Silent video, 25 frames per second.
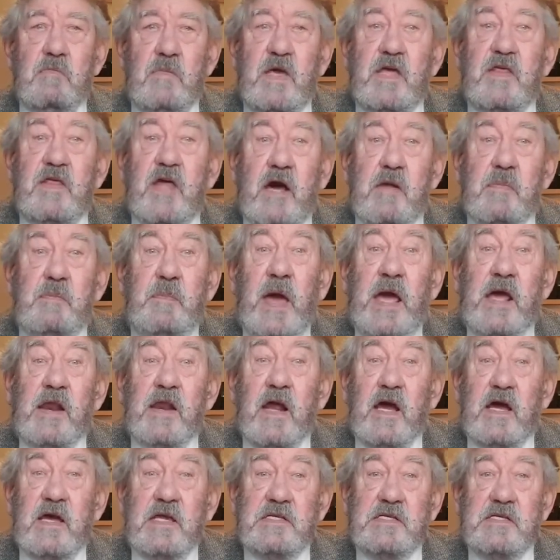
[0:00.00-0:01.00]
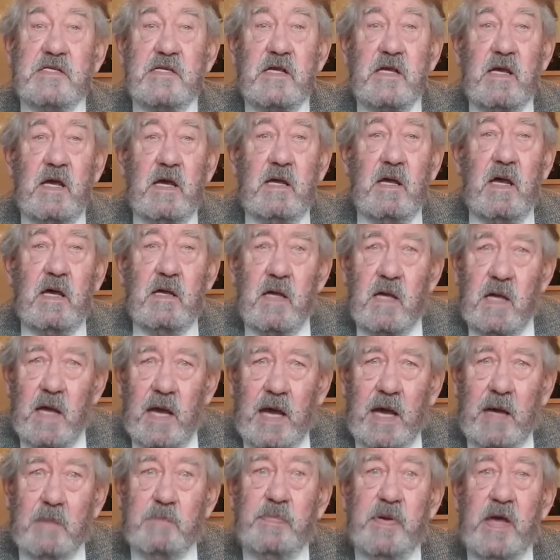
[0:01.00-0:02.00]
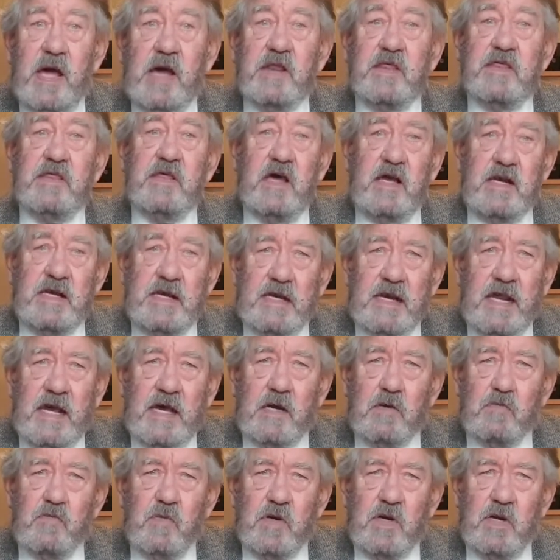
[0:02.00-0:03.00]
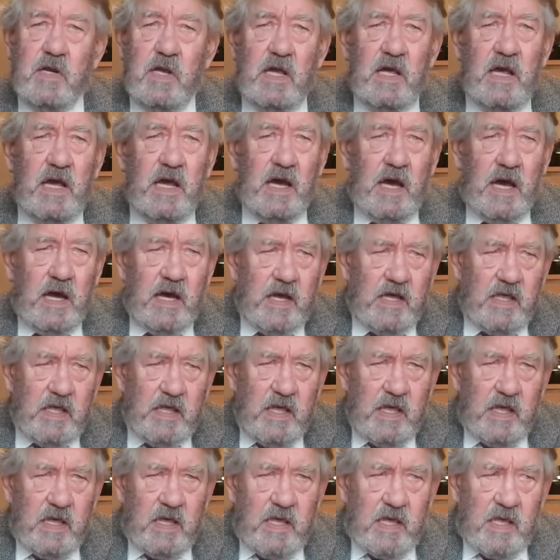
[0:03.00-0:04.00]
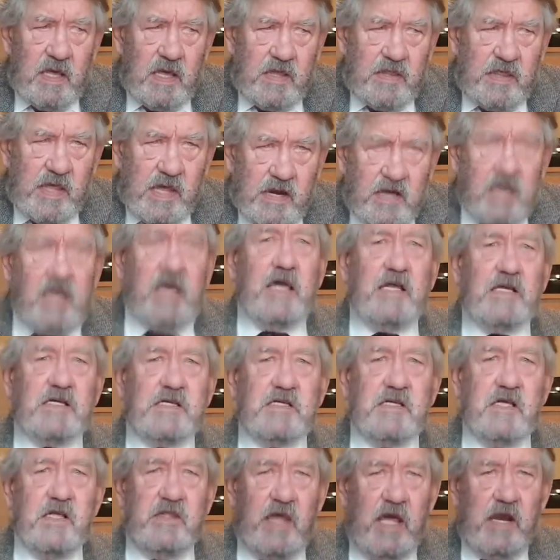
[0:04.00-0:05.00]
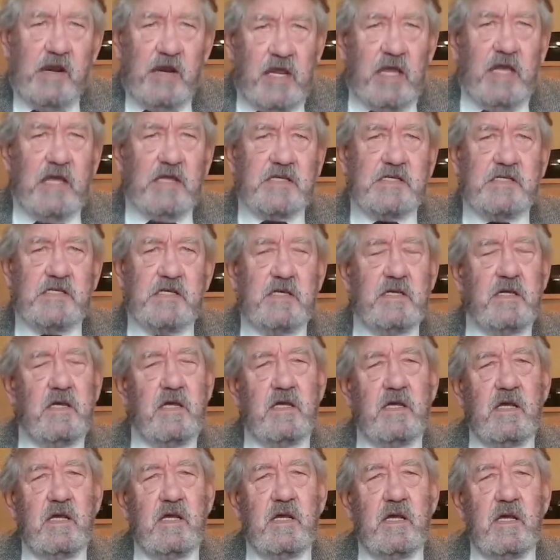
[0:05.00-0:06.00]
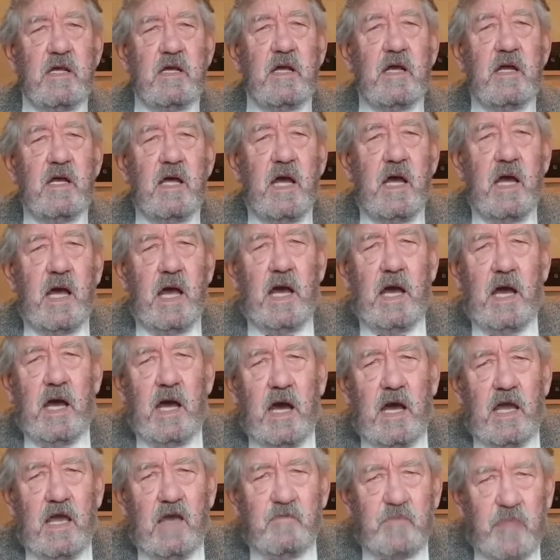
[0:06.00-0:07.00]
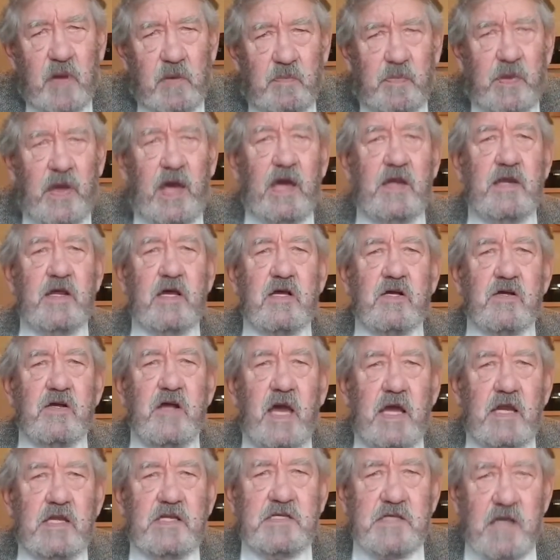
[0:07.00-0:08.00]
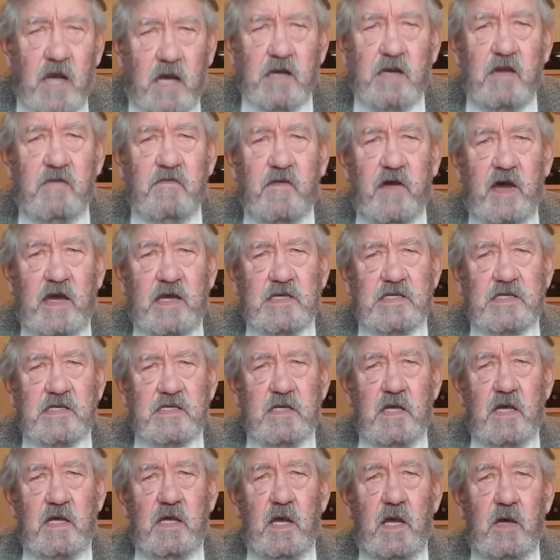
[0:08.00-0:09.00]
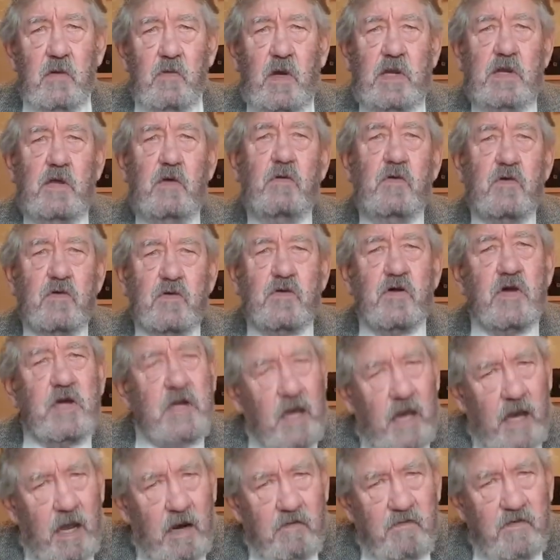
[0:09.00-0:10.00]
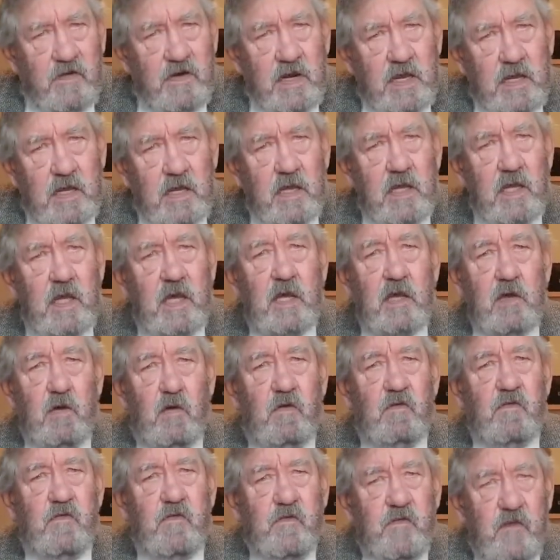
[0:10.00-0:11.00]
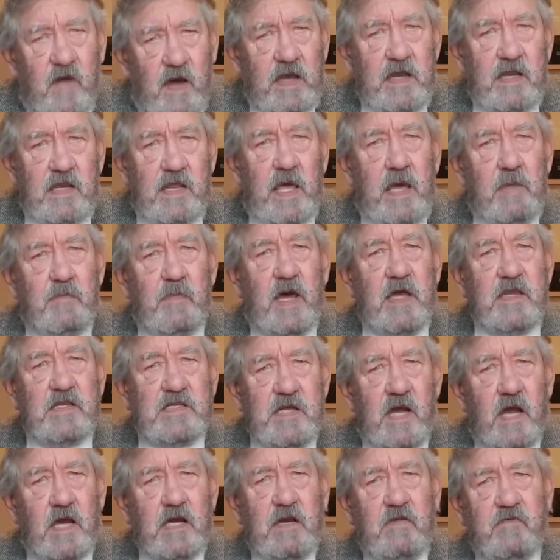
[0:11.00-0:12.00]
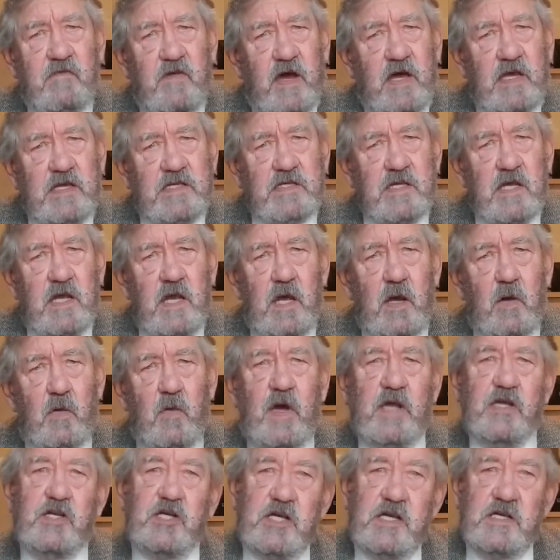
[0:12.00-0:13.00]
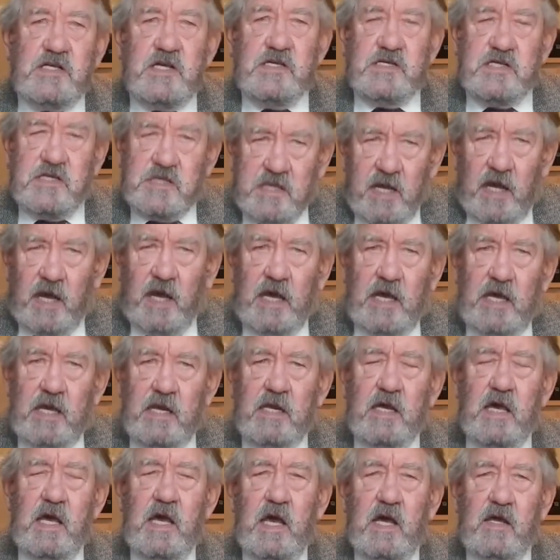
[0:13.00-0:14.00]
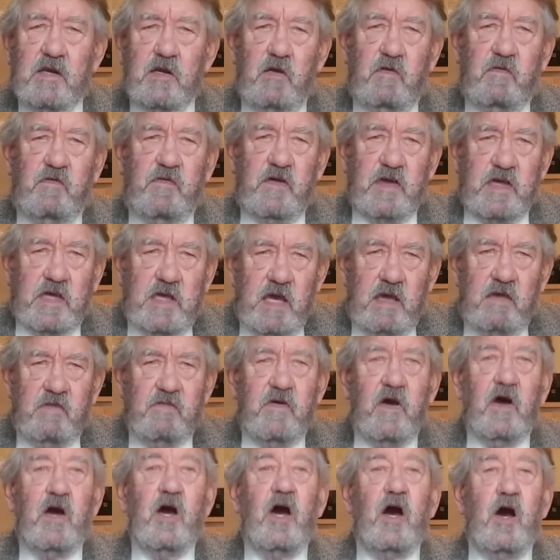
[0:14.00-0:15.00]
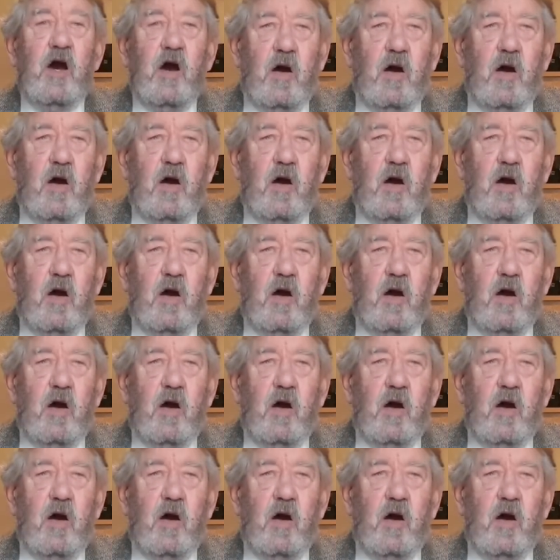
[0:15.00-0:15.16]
Mi ddar perais a berth llawn. There is. I have prepared a great sacrifice. When you look to Calvary, you'll find there my sacrifice, where Jesus died to forgive